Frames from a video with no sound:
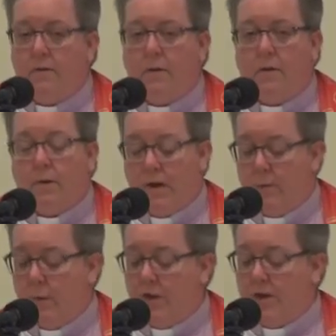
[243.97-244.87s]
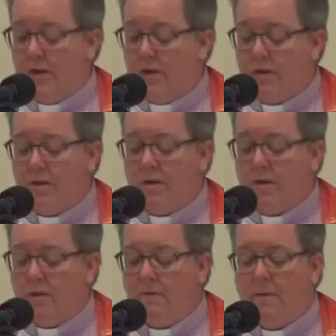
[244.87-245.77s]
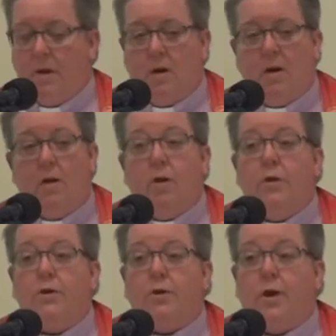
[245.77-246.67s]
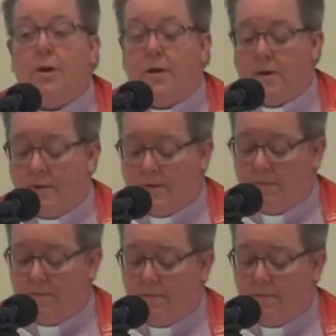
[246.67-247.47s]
their own ambitions to serve a larger cause.